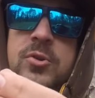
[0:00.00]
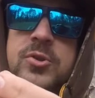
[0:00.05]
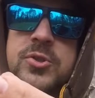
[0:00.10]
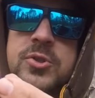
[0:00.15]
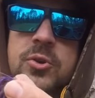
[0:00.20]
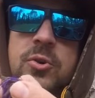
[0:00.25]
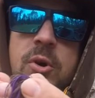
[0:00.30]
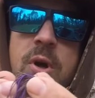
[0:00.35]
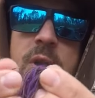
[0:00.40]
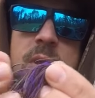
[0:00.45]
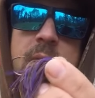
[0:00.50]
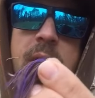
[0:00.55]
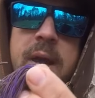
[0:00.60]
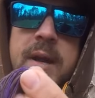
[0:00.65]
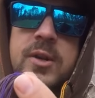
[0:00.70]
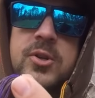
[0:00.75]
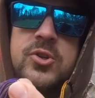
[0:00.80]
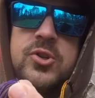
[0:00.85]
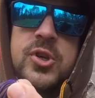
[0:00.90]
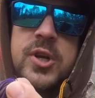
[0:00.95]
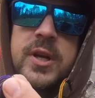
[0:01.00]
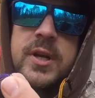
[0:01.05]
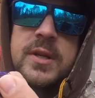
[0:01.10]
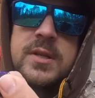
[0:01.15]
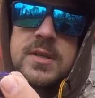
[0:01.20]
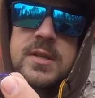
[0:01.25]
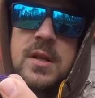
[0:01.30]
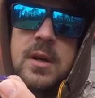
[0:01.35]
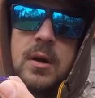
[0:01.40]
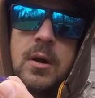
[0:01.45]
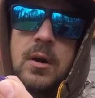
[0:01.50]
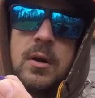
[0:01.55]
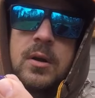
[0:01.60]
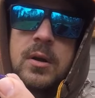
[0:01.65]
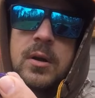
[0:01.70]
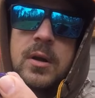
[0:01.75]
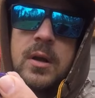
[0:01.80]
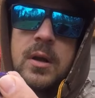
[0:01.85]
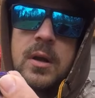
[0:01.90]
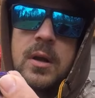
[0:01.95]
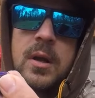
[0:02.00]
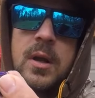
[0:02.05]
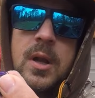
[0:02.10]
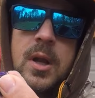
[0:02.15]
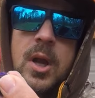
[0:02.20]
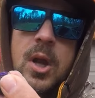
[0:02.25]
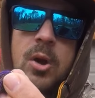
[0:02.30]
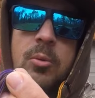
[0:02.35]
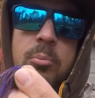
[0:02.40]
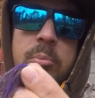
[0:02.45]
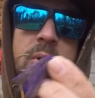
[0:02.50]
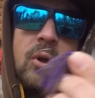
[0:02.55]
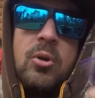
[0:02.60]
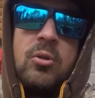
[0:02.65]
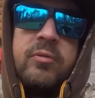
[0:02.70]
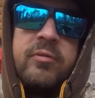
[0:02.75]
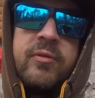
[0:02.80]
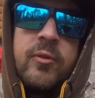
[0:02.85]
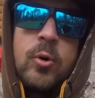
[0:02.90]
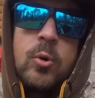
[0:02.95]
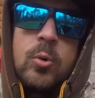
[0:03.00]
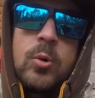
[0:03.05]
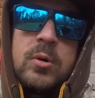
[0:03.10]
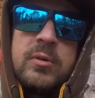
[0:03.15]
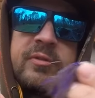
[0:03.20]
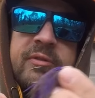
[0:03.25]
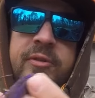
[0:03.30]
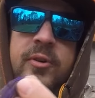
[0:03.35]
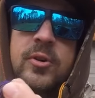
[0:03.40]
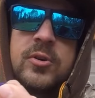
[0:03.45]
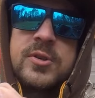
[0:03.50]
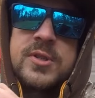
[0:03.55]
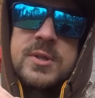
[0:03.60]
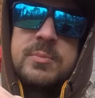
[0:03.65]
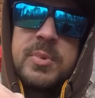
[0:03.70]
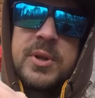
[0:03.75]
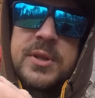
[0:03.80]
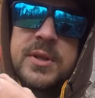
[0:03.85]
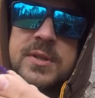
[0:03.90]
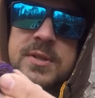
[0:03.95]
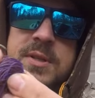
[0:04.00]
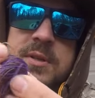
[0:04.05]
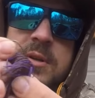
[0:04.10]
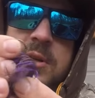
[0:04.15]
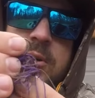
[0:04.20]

So a lot of jigs are going to pull forward first, but this is going to